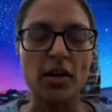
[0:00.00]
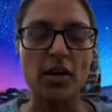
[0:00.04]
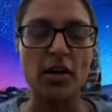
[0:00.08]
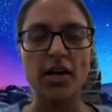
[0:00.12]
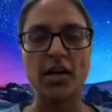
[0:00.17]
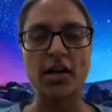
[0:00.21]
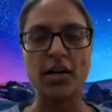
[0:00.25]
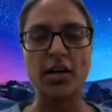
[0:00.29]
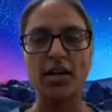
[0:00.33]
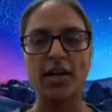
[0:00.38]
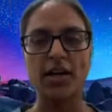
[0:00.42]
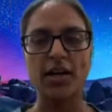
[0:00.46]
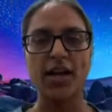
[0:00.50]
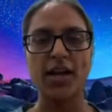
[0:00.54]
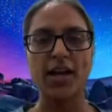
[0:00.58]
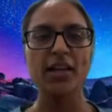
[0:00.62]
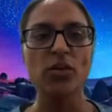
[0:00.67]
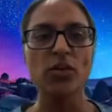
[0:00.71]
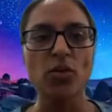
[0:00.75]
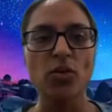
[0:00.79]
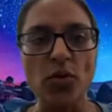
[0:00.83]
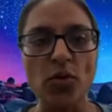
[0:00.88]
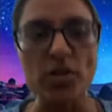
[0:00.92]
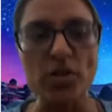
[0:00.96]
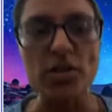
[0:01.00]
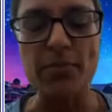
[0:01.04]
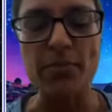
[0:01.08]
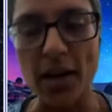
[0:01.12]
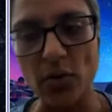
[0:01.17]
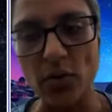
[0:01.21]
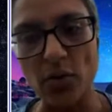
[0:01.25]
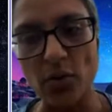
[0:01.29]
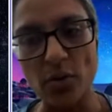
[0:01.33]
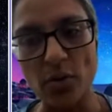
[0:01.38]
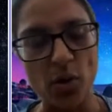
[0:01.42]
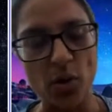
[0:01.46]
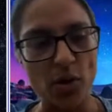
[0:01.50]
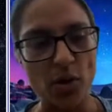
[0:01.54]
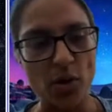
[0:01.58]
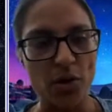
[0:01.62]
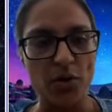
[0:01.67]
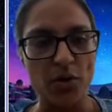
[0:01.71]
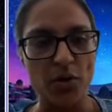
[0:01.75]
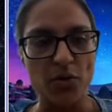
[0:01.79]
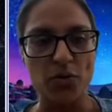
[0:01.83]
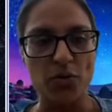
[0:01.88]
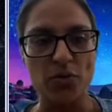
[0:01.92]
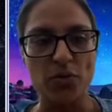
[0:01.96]
and can those
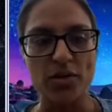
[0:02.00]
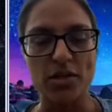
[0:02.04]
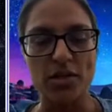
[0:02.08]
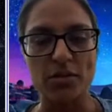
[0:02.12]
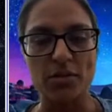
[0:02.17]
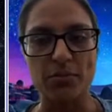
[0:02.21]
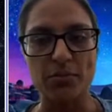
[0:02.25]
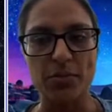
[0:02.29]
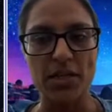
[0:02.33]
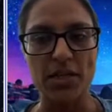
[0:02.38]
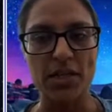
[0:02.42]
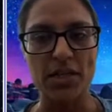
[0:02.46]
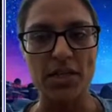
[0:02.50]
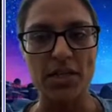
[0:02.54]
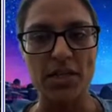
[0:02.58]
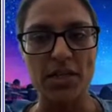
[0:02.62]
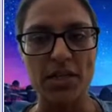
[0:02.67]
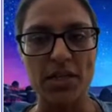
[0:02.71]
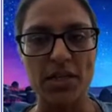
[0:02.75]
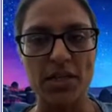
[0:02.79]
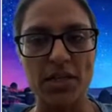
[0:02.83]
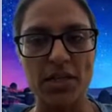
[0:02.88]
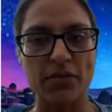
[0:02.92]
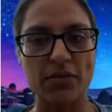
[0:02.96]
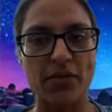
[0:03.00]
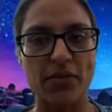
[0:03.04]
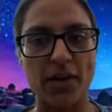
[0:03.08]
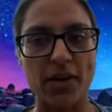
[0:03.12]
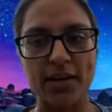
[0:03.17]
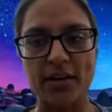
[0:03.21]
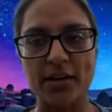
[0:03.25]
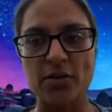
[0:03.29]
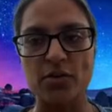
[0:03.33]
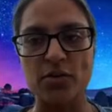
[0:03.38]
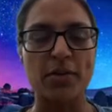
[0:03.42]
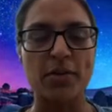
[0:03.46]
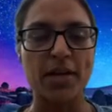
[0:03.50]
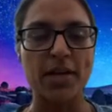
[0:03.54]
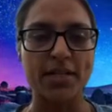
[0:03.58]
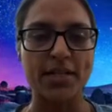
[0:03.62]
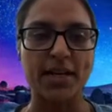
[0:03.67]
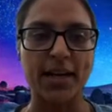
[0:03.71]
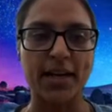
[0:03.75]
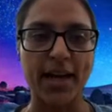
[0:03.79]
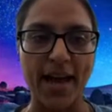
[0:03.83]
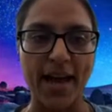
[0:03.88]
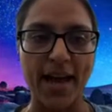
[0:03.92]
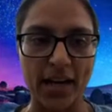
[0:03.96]
macromolecules be divided into basic
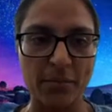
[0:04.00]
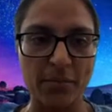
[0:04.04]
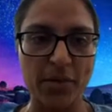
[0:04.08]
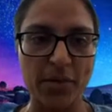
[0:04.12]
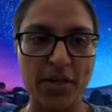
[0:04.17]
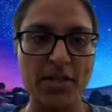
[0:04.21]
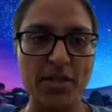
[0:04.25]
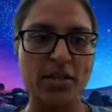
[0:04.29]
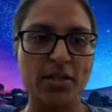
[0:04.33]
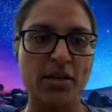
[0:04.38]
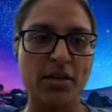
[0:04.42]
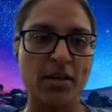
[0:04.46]
elements?